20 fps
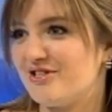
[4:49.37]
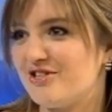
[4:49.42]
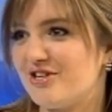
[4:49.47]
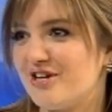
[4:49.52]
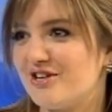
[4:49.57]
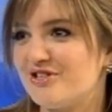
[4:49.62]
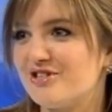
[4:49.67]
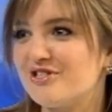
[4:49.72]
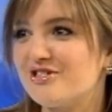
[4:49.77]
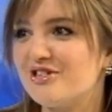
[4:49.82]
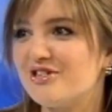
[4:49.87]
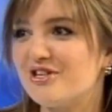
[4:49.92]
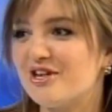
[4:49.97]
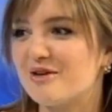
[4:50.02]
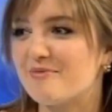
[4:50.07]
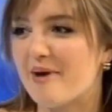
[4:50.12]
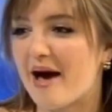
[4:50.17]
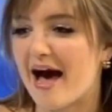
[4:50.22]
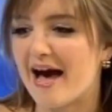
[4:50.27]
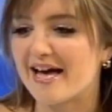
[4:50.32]
share. Just to look
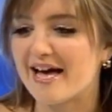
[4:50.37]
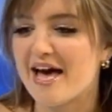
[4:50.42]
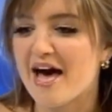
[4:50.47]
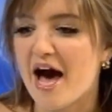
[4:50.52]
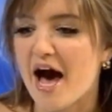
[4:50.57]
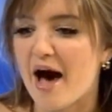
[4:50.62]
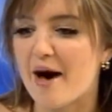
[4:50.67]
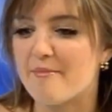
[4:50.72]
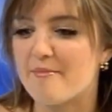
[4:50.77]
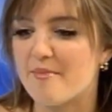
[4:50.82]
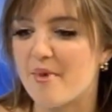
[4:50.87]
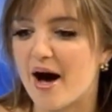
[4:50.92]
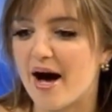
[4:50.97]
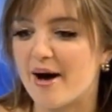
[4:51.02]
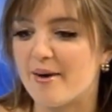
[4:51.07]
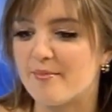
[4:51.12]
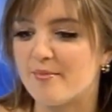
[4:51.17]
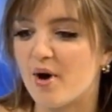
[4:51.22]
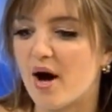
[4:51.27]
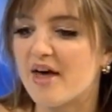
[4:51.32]
back, uh,
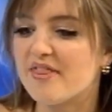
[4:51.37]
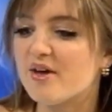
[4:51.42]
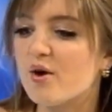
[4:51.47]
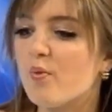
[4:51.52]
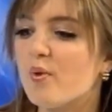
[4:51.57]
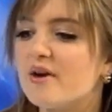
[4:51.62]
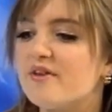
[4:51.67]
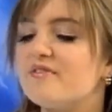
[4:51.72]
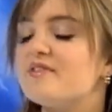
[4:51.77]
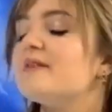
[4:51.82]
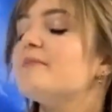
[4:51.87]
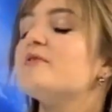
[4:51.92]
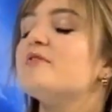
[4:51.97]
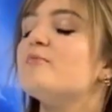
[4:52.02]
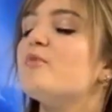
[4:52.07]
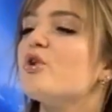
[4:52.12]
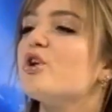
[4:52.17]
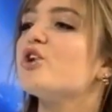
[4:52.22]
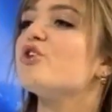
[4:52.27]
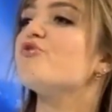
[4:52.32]
um, I think one of some of the
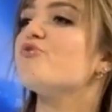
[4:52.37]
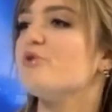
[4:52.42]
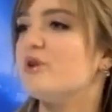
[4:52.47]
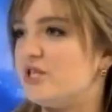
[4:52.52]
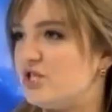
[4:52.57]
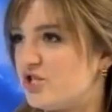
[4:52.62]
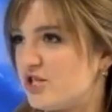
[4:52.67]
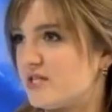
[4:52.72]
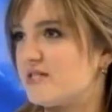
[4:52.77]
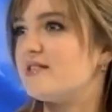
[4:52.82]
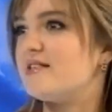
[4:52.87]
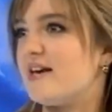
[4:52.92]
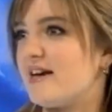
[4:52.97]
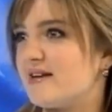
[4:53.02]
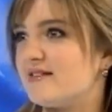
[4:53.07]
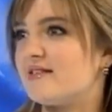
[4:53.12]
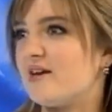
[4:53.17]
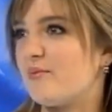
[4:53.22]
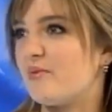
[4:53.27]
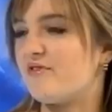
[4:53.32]
more egregious
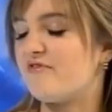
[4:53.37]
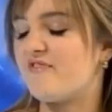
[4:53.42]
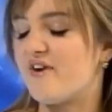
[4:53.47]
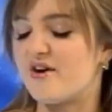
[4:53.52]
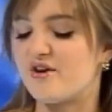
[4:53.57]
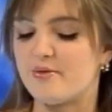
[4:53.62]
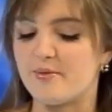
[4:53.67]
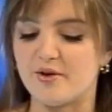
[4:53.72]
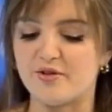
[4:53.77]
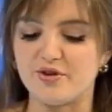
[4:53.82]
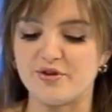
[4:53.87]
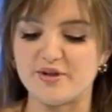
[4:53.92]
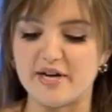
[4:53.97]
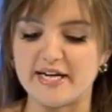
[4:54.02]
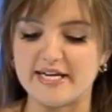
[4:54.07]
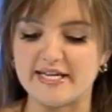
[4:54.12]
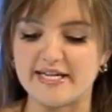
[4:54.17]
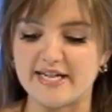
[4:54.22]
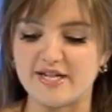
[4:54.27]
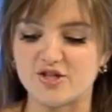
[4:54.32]
things that we found yeah. about the
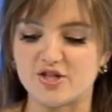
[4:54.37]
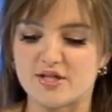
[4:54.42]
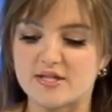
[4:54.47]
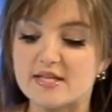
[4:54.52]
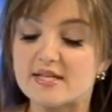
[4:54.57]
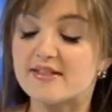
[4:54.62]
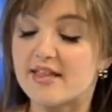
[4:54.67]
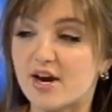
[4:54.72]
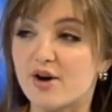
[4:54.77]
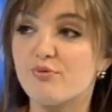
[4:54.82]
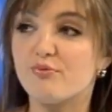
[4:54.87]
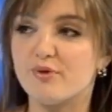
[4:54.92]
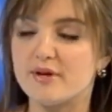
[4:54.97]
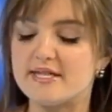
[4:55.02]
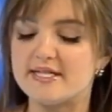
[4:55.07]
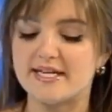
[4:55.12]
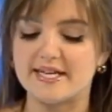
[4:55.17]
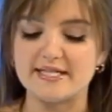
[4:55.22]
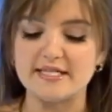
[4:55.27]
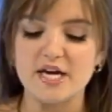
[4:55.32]
United Nations that are
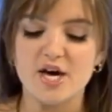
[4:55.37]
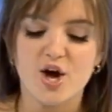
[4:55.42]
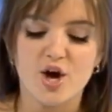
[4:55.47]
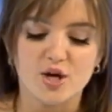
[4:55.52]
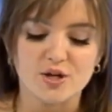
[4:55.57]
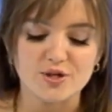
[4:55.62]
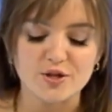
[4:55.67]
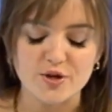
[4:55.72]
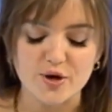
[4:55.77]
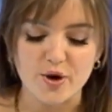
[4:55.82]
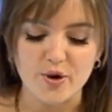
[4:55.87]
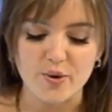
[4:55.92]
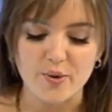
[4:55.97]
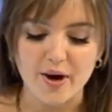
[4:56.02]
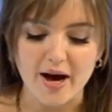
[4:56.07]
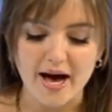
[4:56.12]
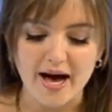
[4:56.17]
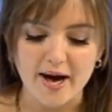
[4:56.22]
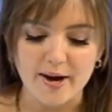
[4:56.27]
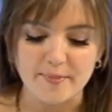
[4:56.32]
recent. So.
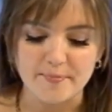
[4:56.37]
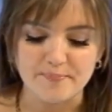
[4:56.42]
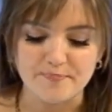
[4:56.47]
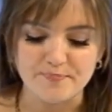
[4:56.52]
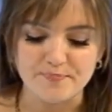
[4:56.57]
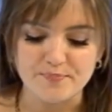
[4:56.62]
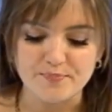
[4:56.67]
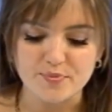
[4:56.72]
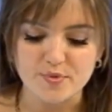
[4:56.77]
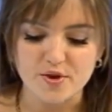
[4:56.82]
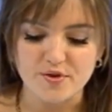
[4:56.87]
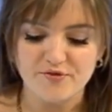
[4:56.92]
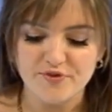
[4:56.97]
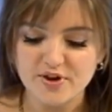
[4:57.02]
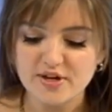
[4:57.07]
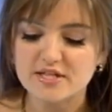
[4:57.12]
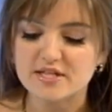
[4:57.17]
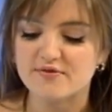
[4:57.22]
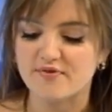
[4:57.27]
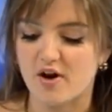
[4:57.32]
Um,
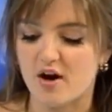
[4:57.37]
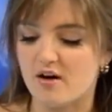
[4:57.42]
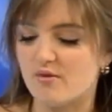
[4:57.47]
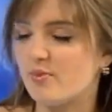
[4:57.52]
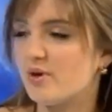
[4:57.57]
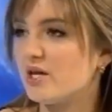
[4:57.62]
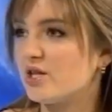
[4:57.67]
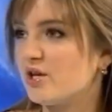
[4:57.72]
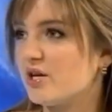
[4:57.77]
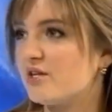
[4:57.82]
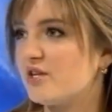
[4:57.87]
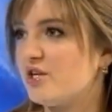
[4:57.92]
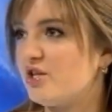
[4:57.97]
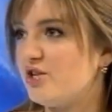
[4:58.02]
First of all, we can look at the